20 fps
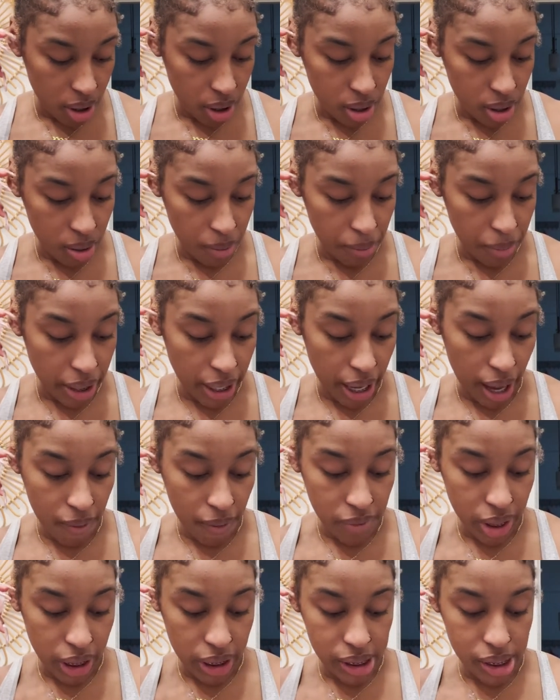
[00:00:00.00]
But yeah, I'm
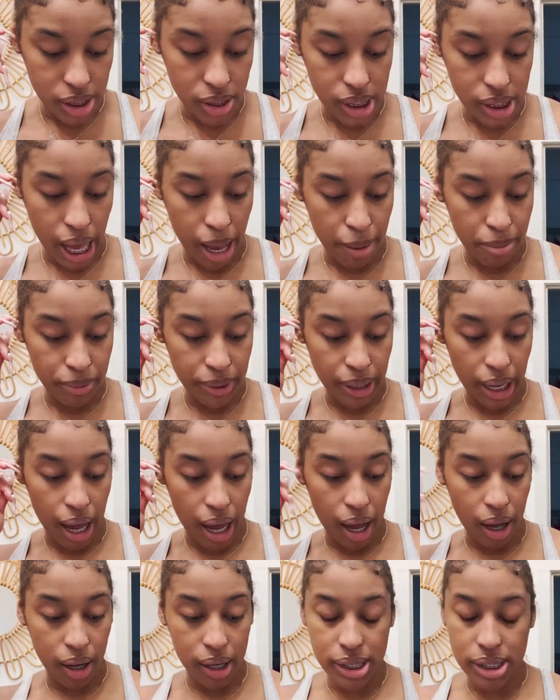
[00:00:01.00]
gonna listen to this album,
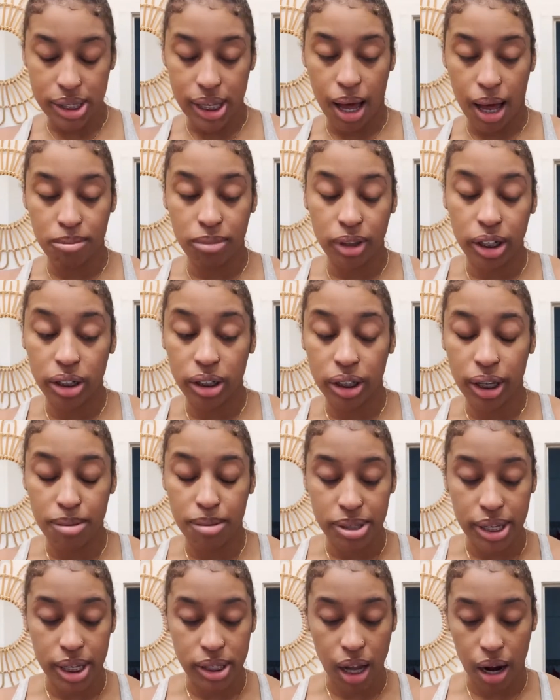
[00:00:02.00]
y'all, because I'm literally
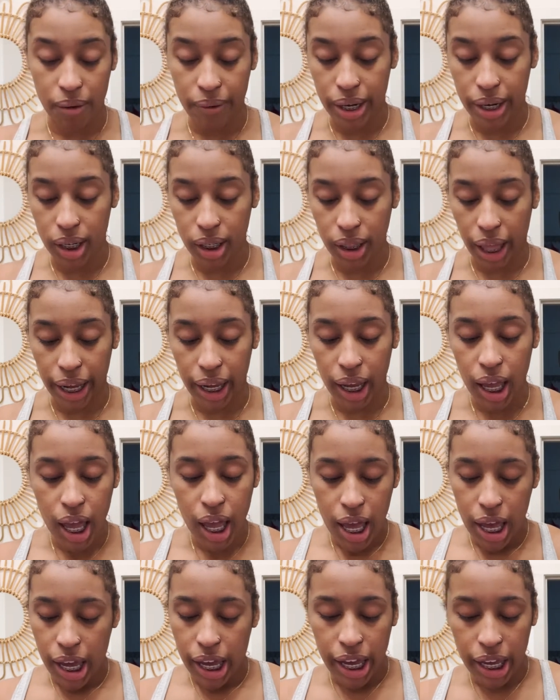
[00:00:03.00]
obsessed already. Like,
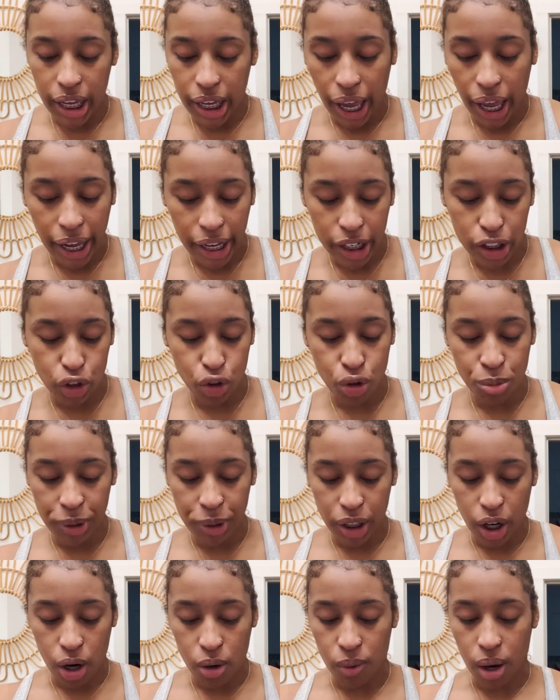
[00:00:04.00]
he can't do me
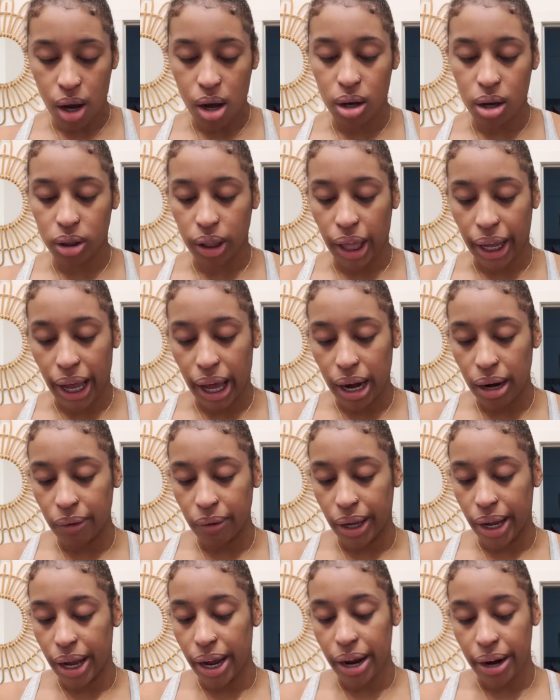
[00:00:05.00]
no wrong. Like, I don't
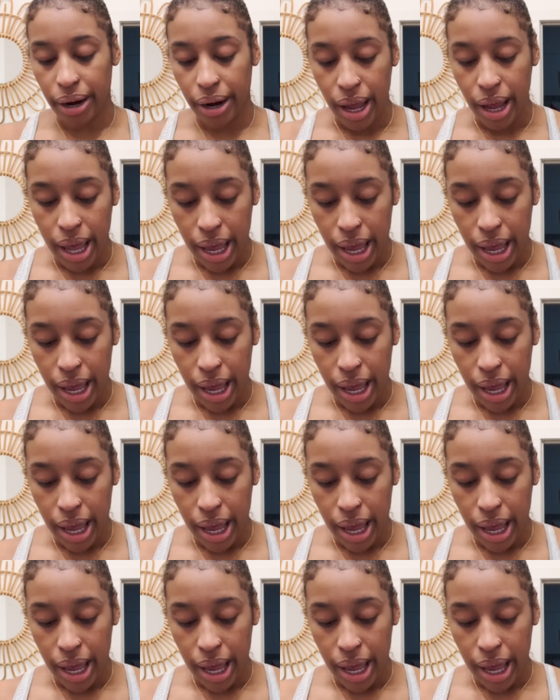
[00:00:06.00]
care.